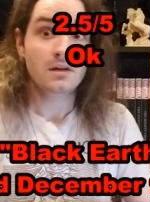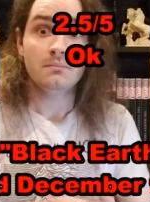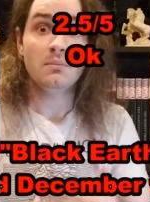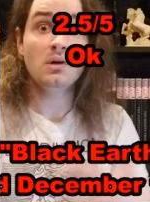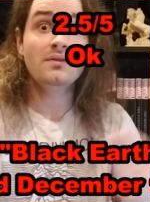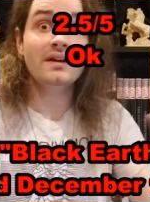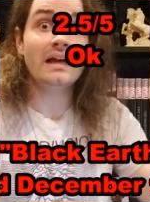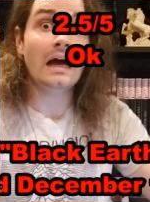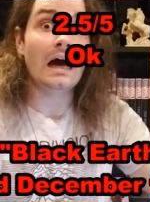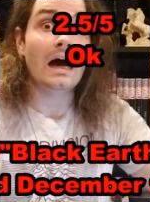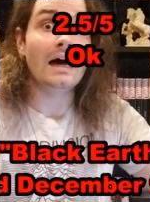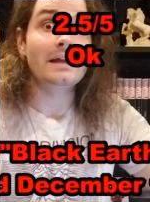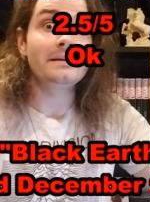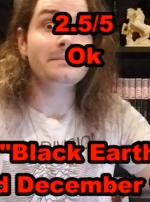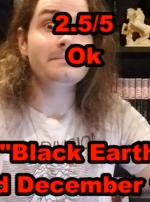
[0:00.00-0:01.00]
Moving
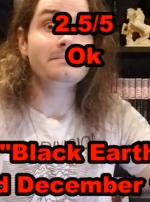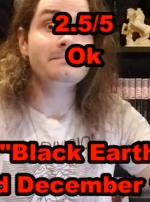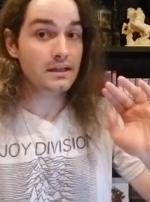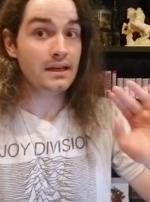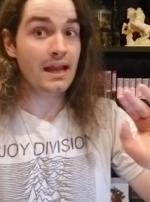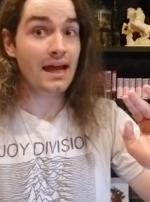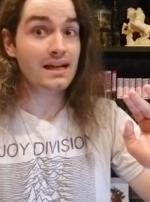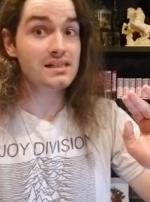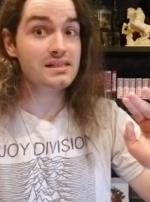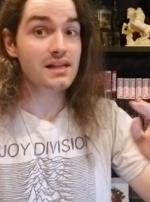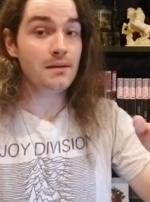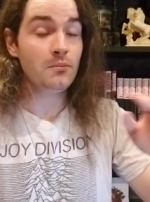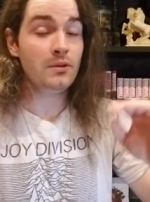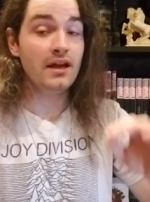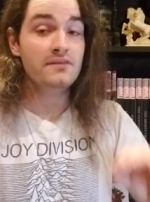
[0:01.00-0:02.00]
on. Next
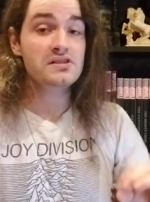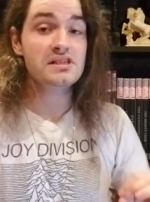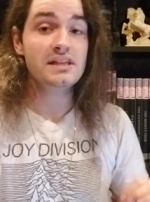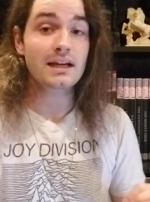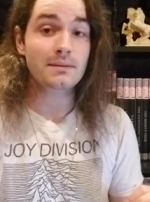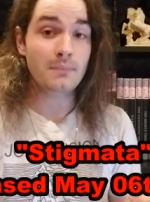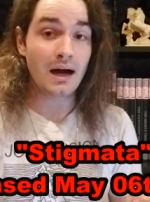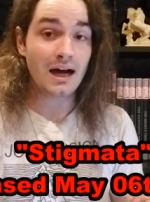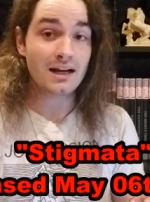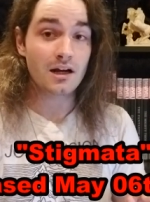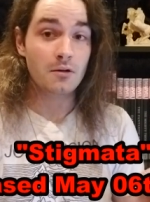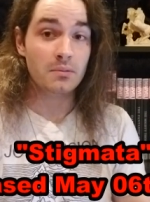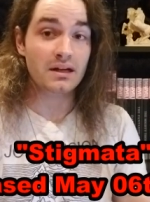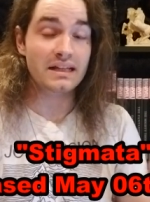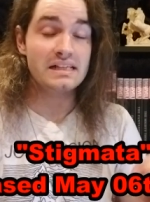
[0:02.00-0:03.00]
up, we have Stigmata,
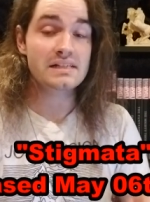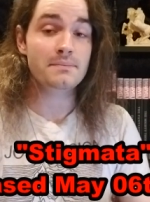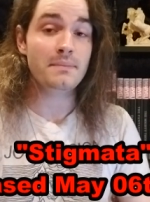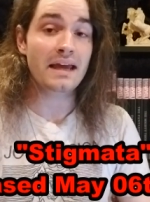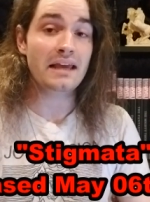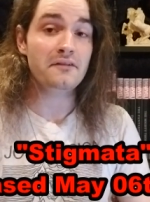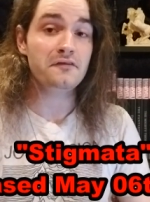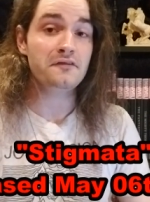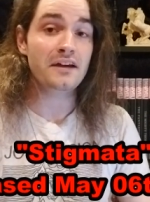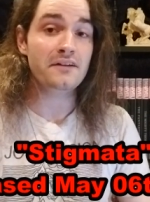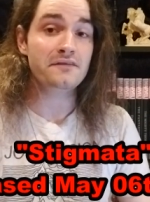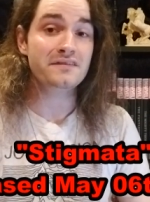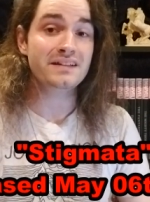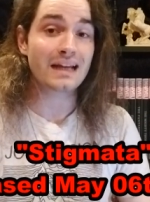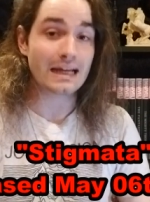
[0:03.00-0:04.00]
released May
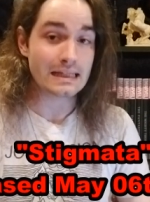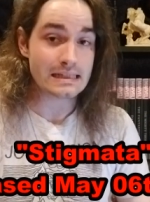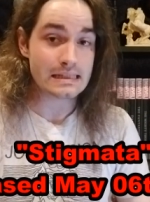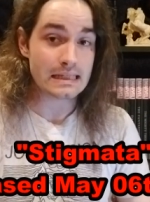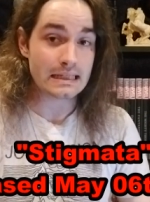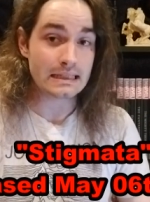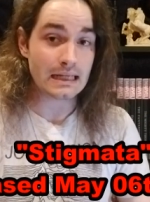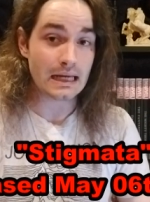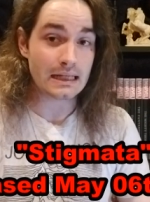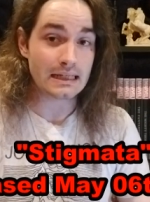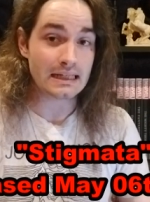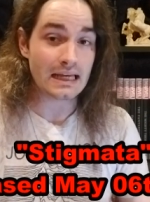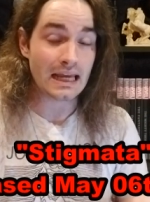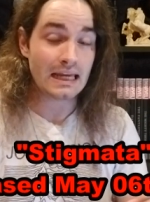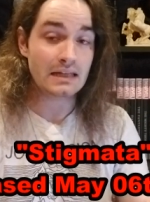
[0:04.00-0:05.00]
5th,
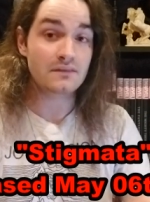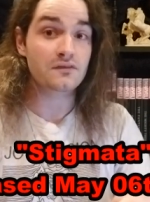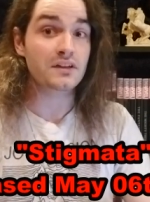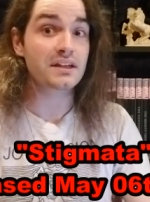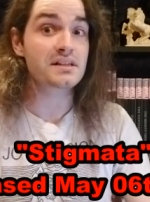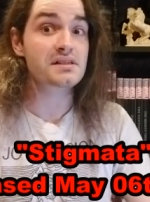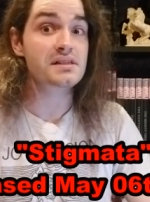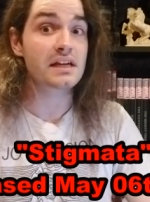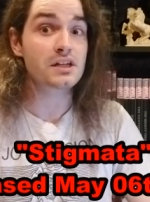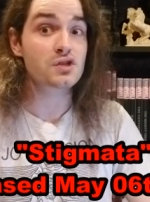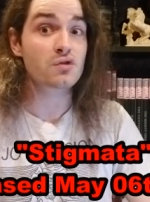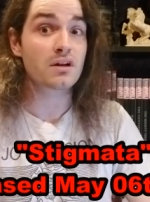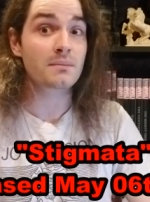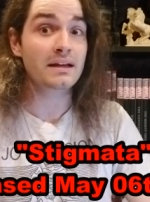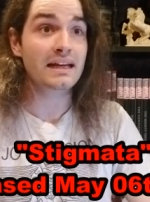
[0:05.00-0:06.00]
1998 via
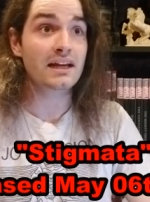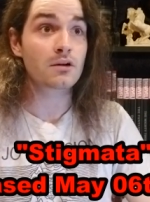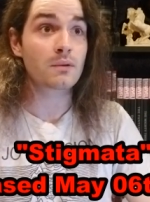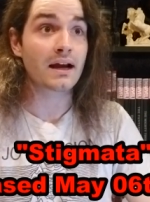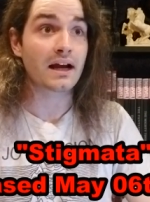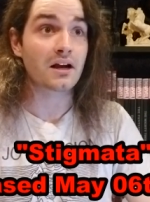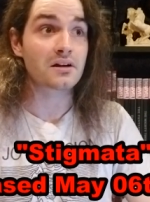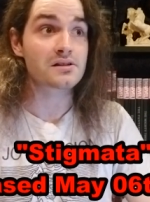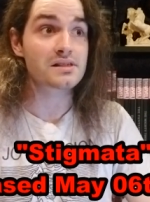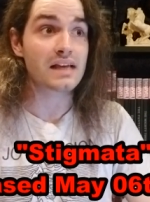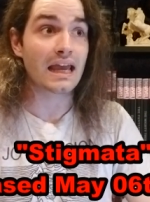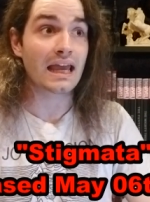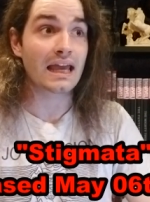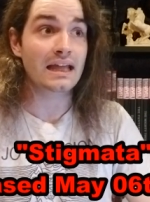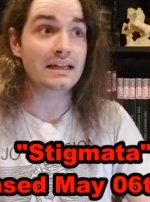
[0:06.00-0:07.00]
Century Media Records.
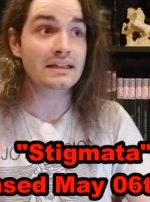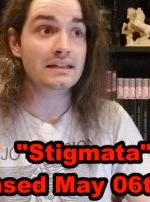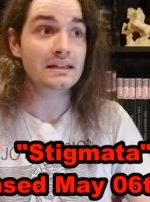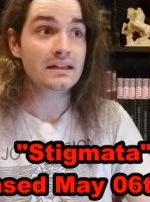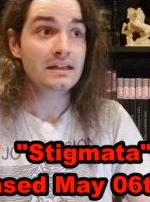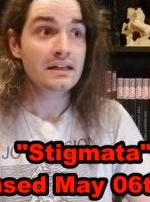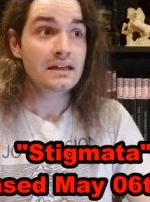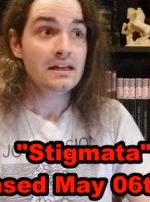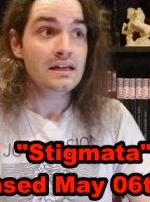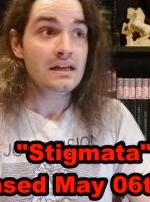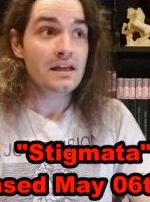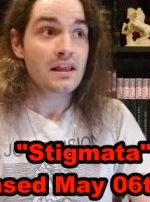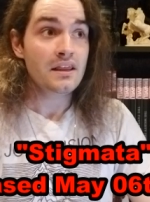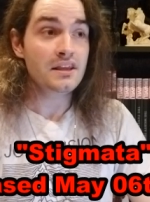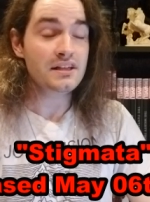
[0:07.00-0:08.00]
And
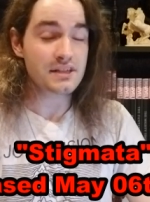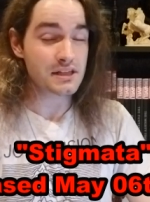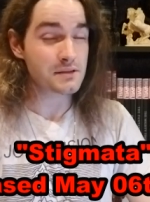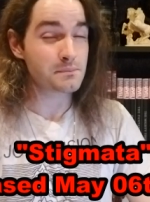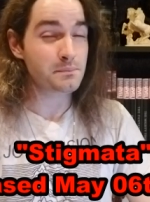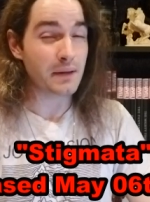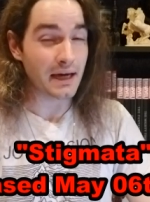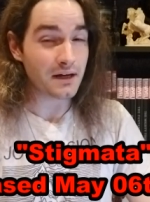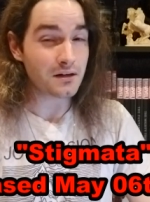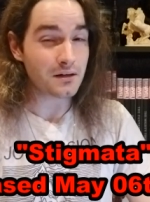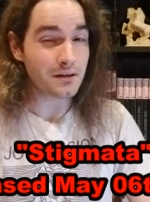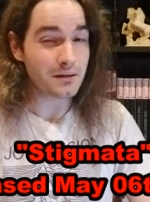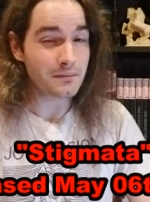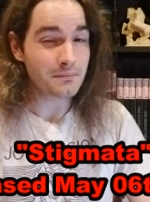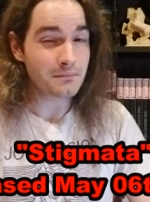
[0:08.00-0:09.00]
this is
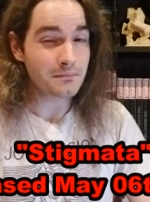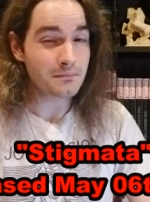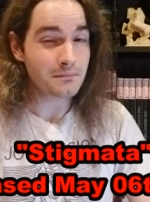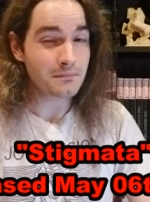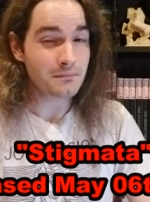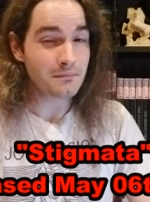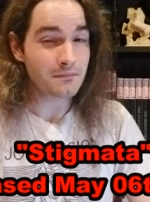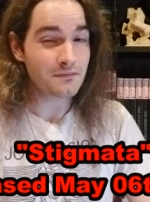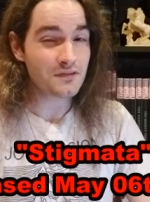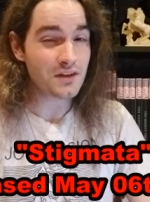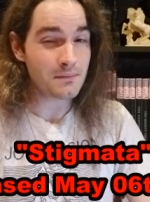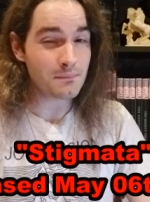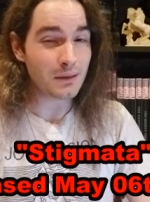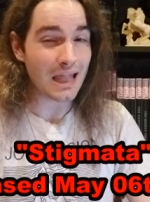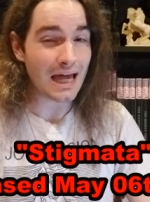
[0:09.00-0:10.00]
better
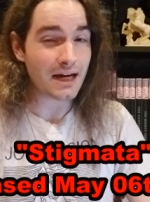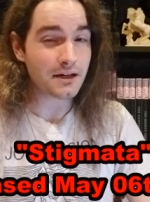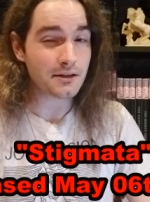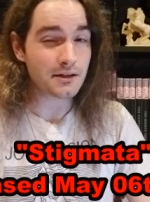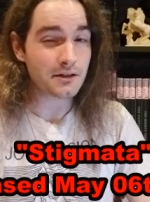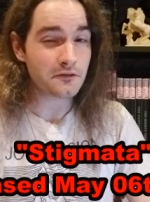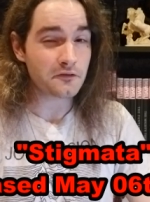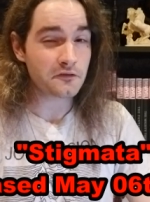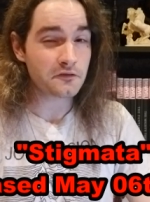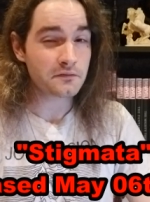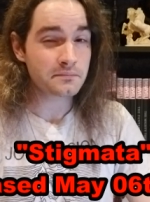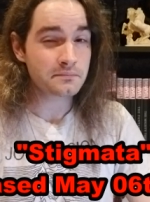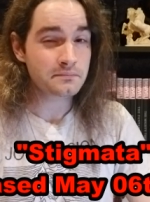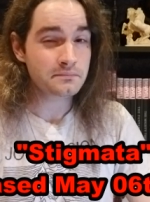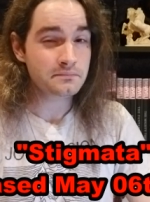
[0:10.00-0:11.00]
than Black Earth?
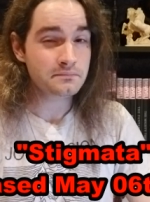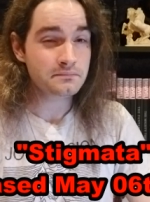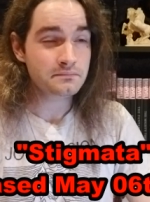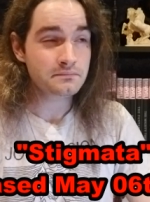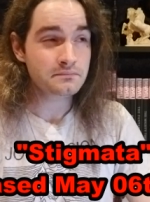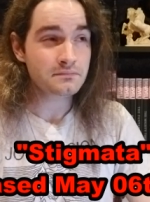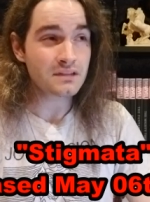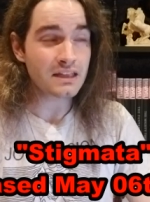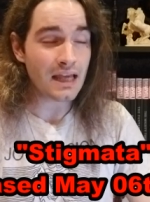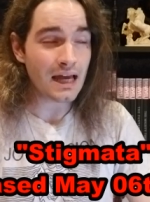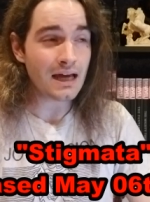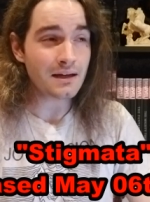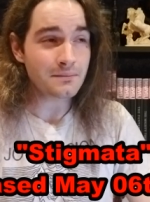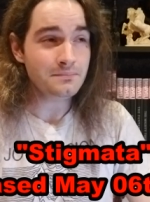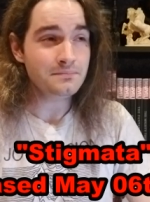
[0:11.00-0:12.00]

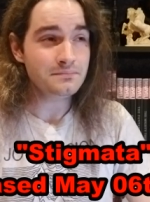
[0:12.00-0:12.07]
Yeah.